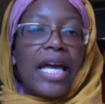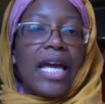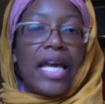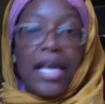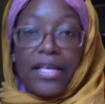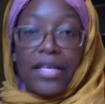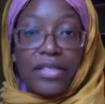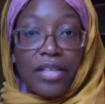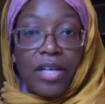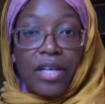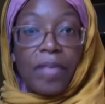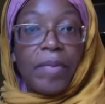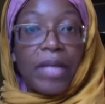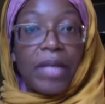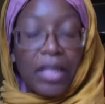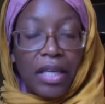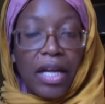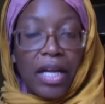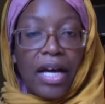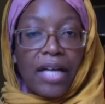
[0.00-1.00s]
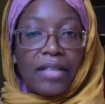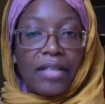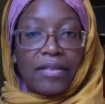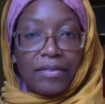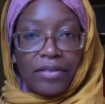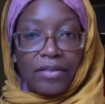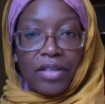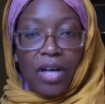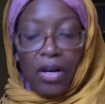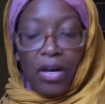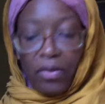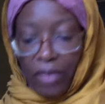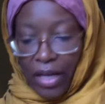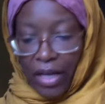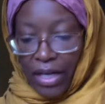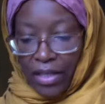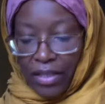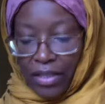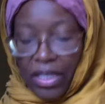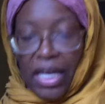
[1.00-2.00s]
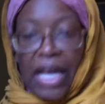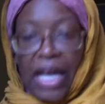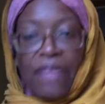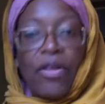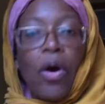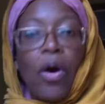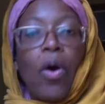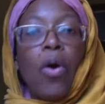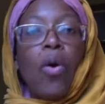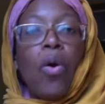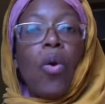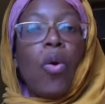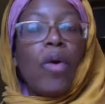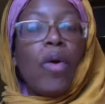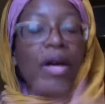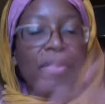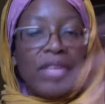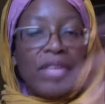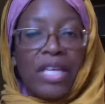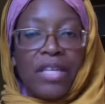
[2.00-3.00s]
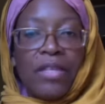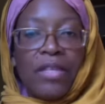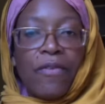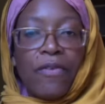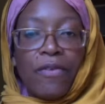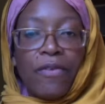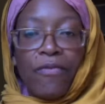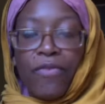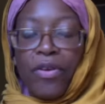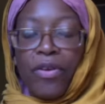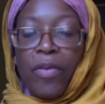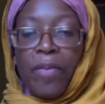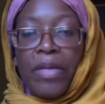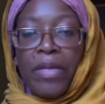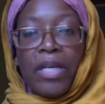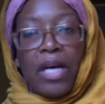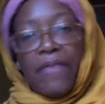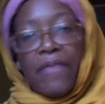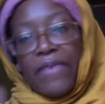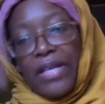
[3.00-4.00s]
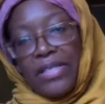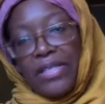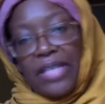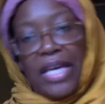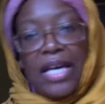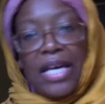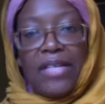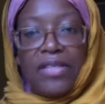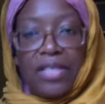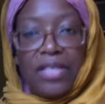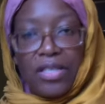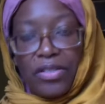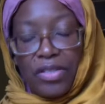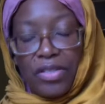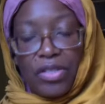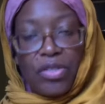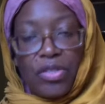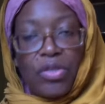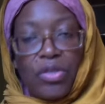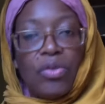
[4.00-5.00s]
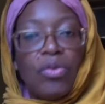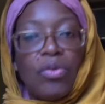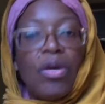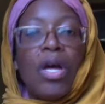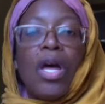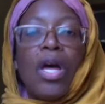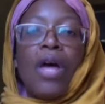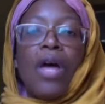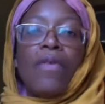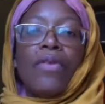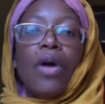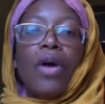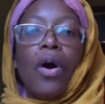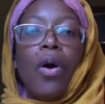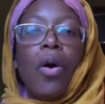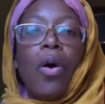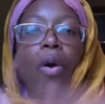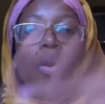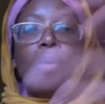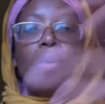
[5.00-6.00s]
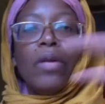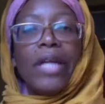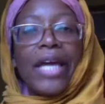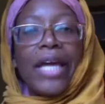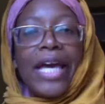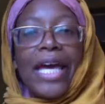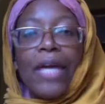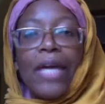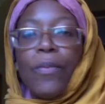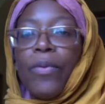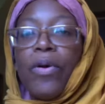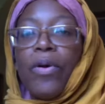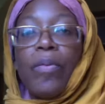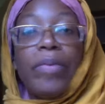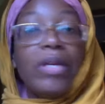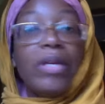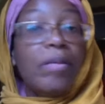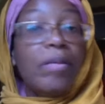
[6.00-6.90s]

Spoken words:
It's going to be a lot. All right. And the whole, and then the fulfillment of Isaiah 62, the whole land will be